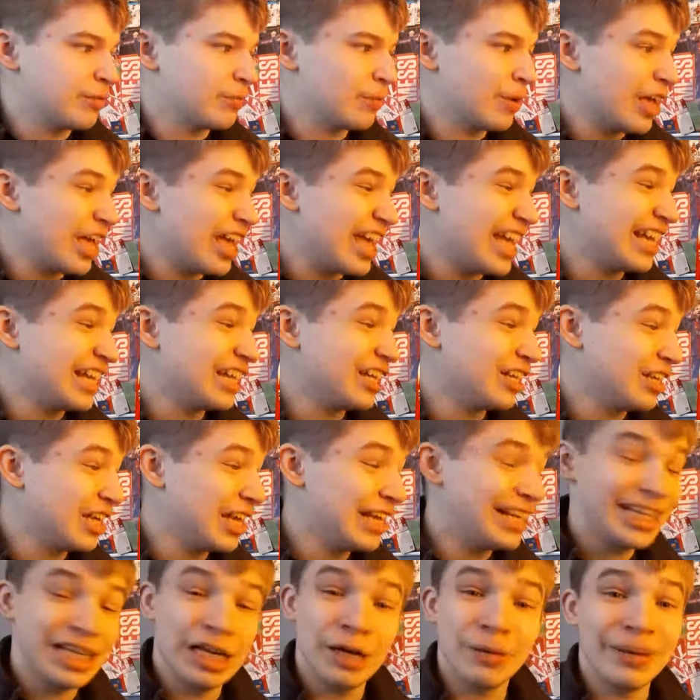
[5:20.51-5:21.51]
But
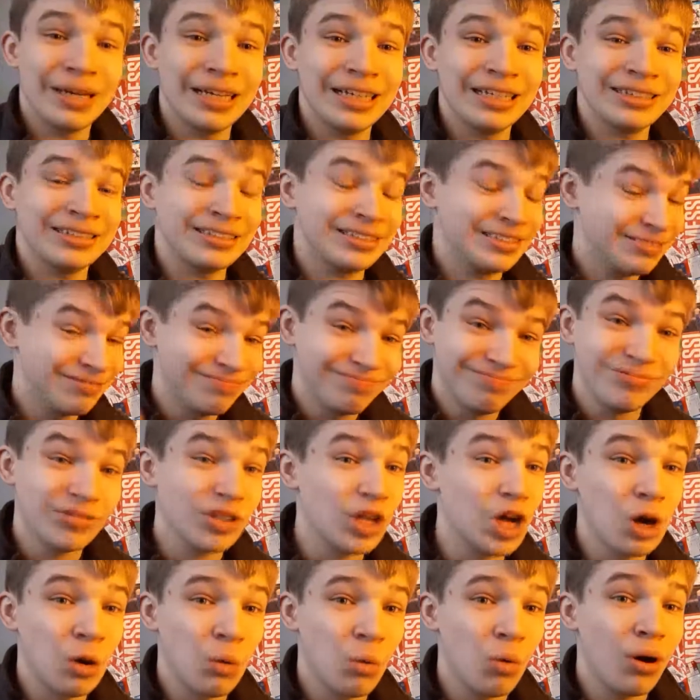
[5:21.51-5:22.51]
incomings,
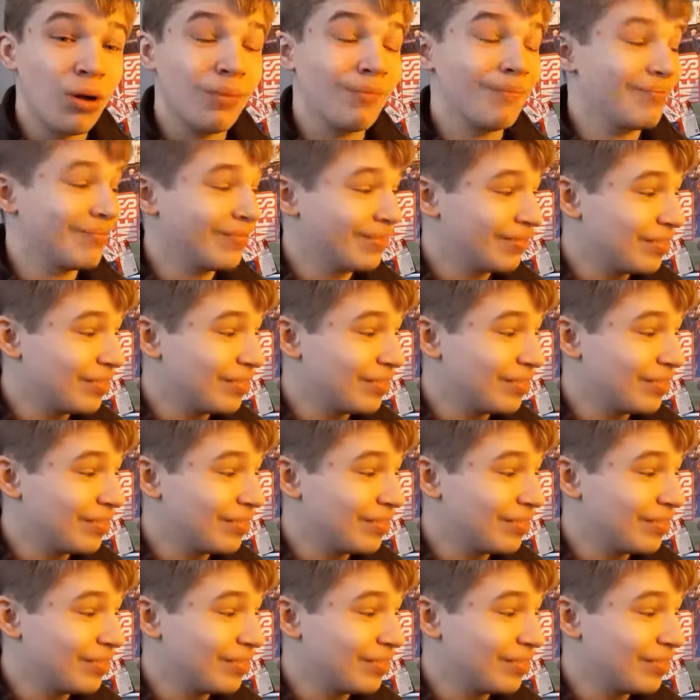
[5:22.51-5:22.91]
no one.